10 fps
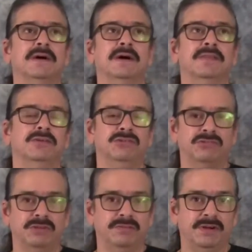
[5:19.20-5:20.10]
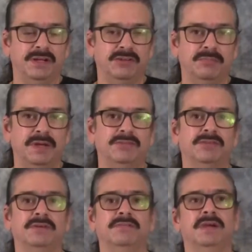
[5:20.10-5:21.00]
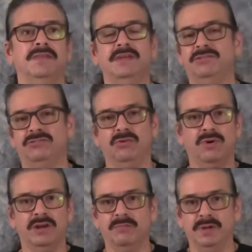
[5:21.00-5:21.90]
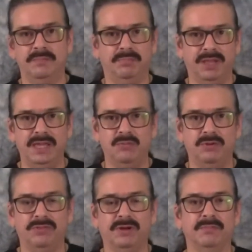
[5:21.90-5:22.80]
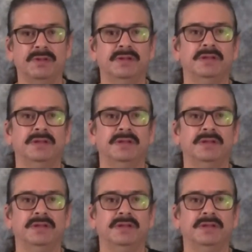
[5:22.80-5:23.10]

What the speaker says: They're usually very expensive and they just don't want everybody playing with them,